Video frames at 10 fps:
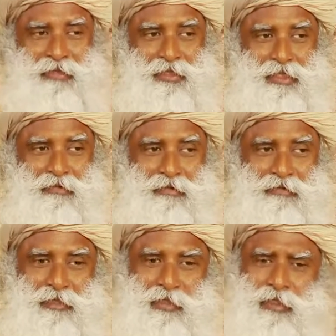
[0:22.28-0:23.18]
years,
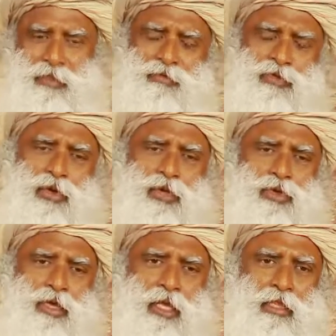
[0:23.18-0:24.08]
50 years? If you're
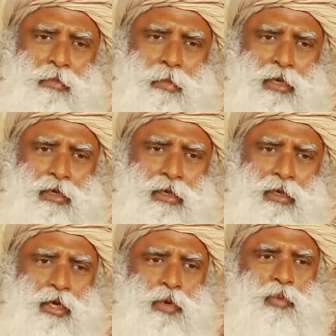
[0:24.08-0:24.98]
in your deathbed,
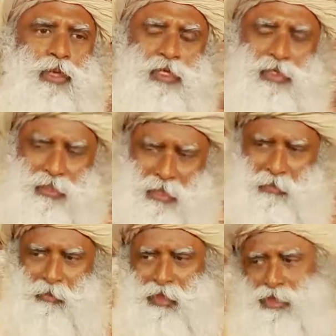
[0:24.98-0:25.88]
will it
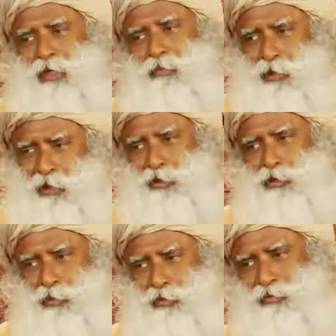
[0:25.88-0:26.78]
still mean something to you?